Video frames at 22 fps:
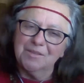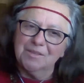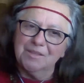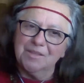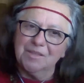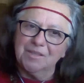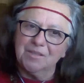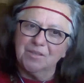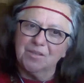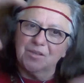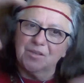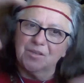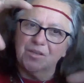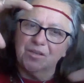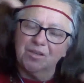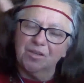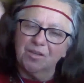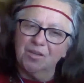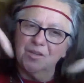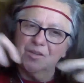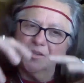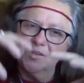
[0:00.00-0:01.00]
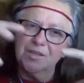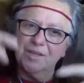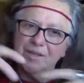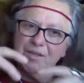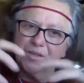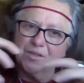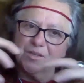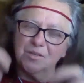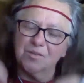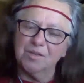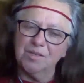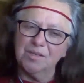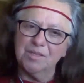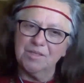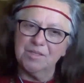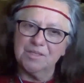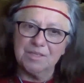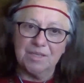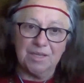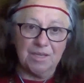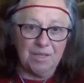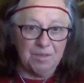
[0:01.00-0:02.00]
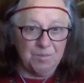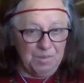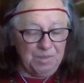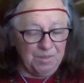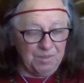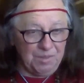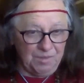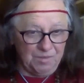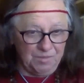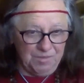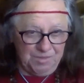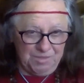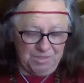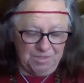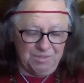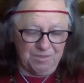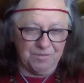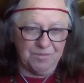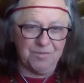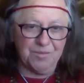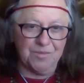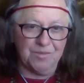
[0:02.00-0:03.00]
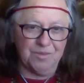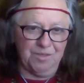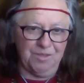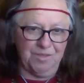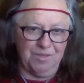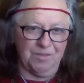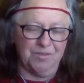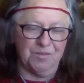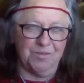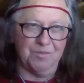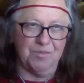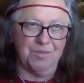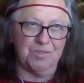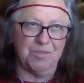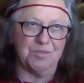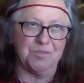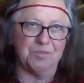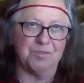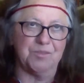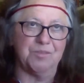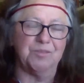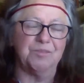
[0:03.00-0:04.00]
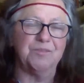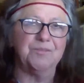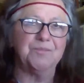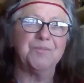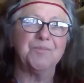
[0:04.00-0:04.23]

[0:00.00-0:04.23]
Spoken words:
Get all that going inside me like we did for the other ritual.